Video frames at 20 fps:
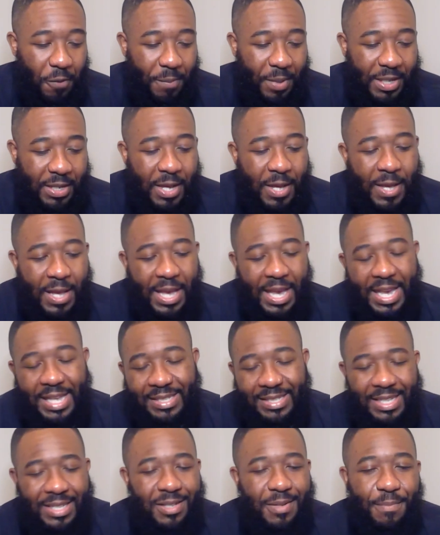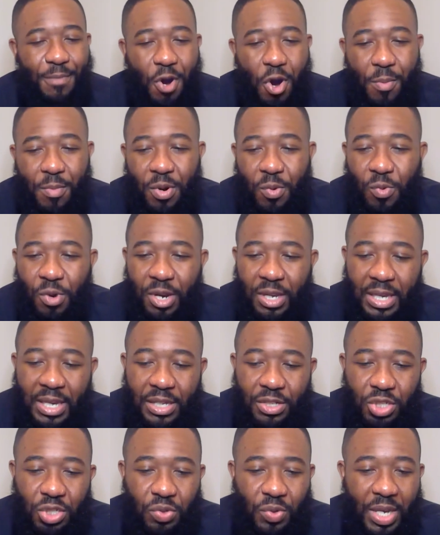But it's in the moment where,
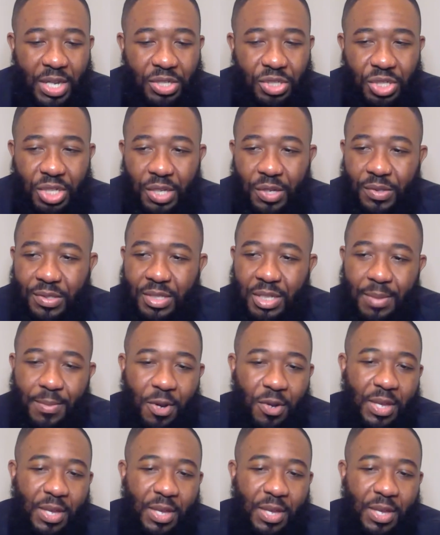again, Strange tells him,